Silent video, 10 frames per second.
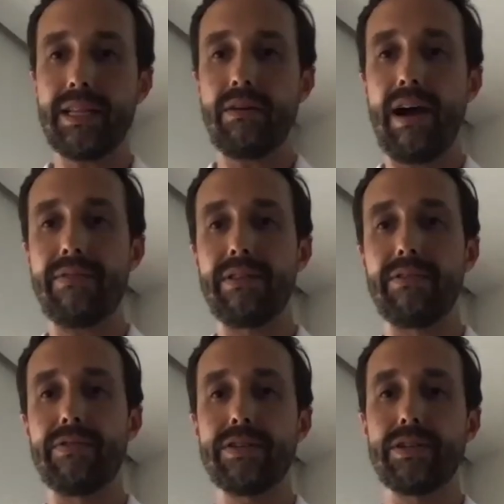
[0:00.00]
graft at the
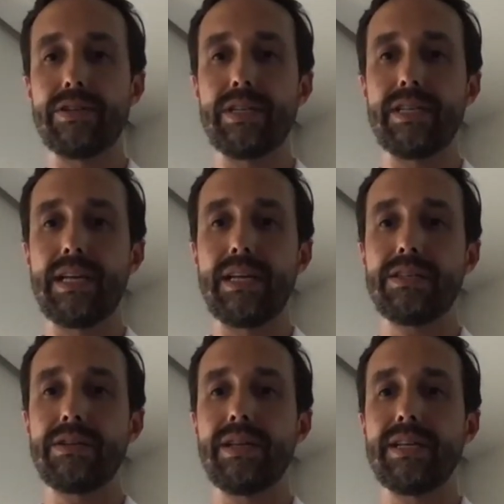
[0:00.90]
first surgery to,
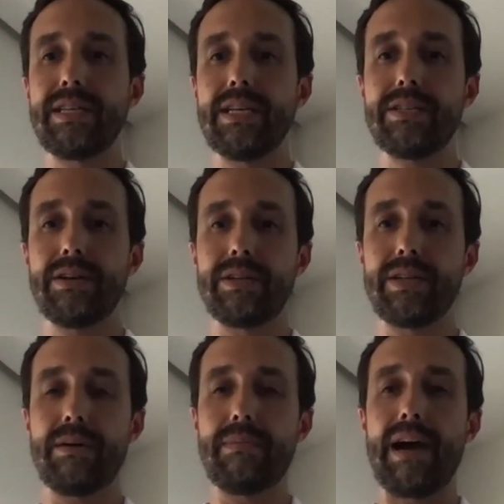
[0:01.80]
so that it's easier to
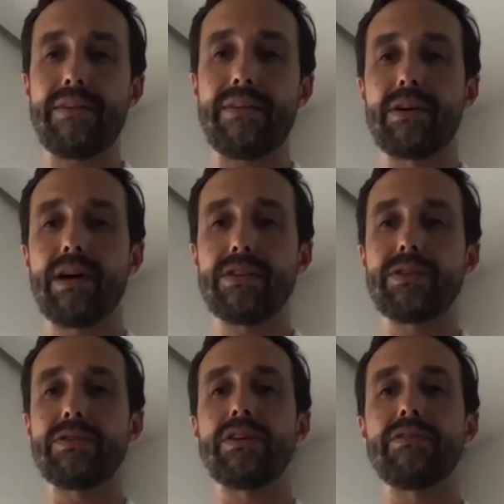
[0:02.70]
come back for a
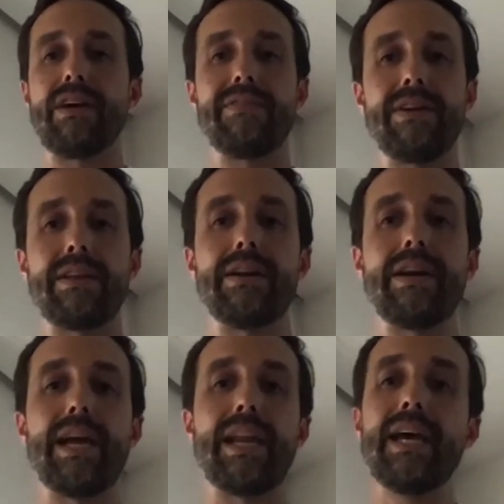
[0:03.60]
cross-facial nerve graft at a later
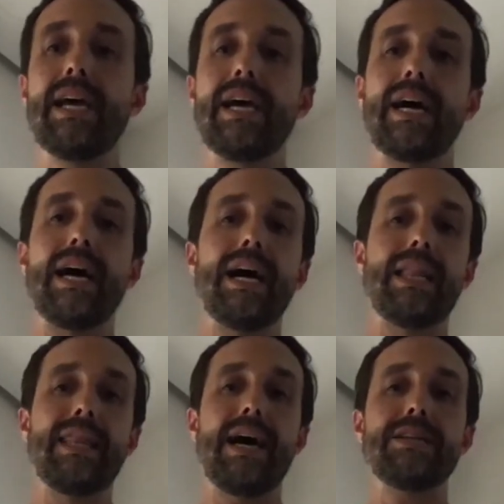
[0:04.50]
date. Uh,
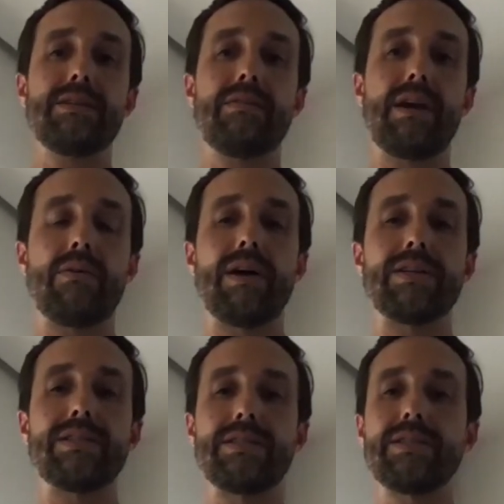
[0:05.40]
that is a great
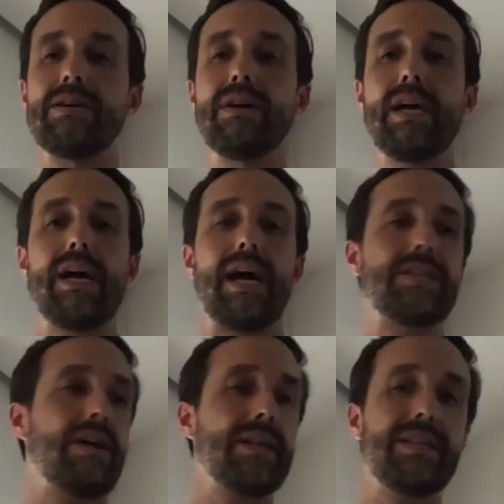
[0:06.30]
question. So I
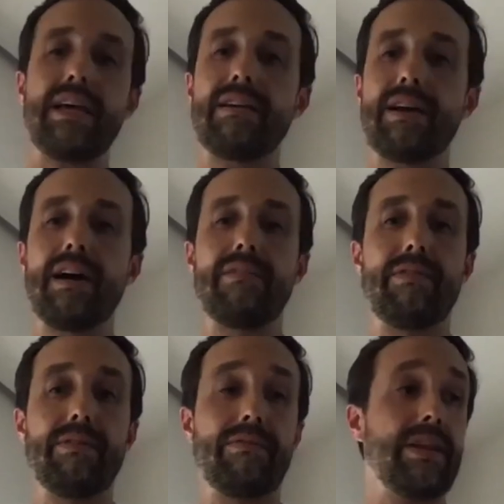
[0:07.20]
try to take uh,
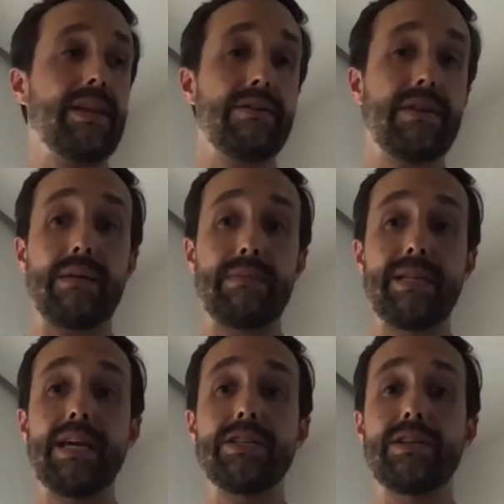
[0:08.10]
video
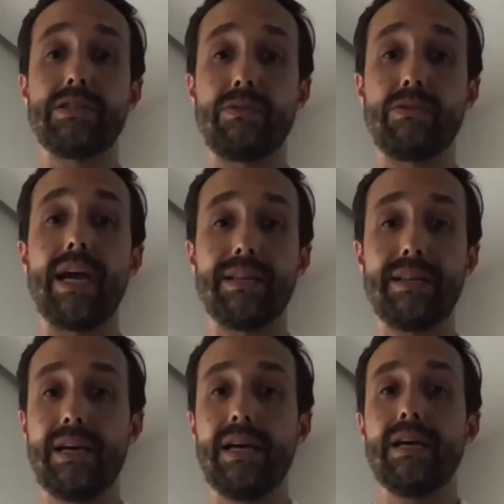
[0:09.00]
documentation is great
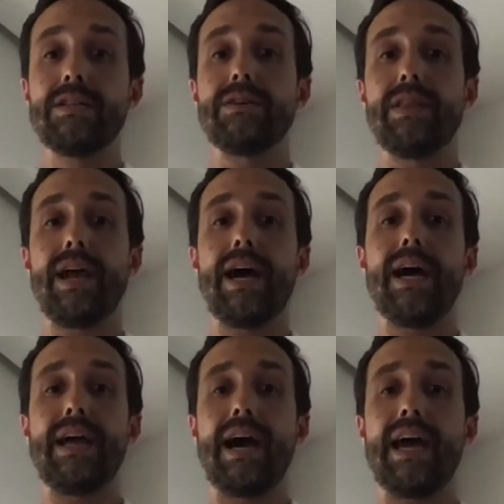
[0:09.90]
so that I,
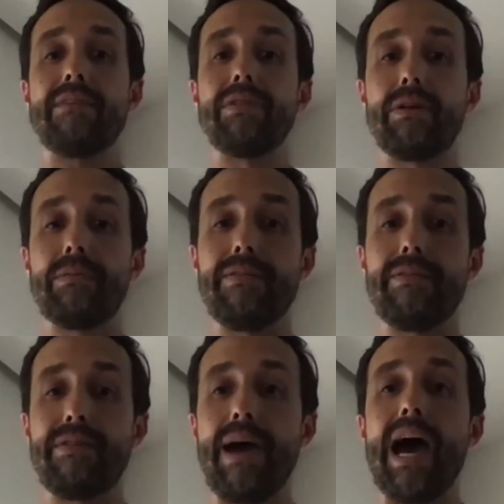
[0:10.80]
I have a little bit of
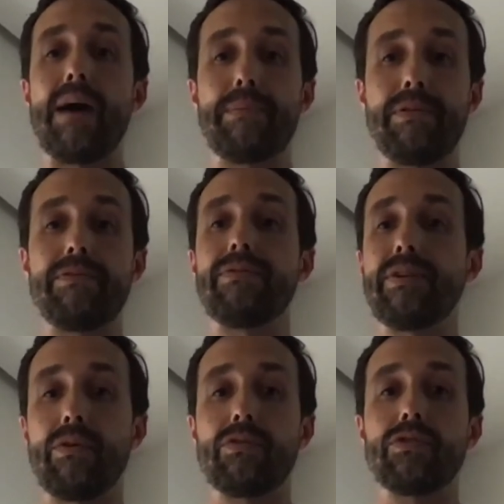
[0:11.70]
a map of you
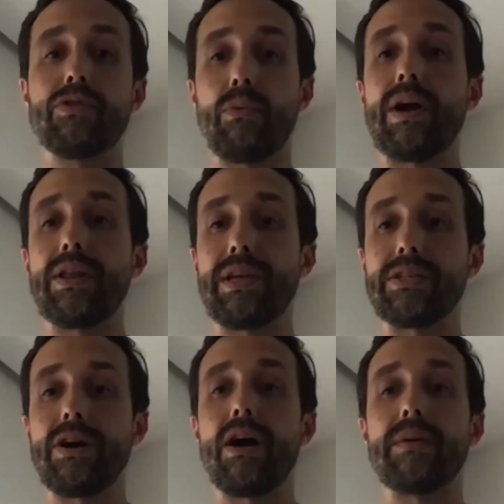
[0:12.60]
know sort of where things
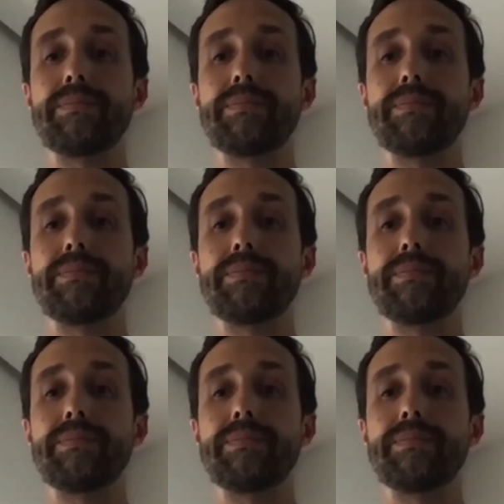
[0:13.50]
are.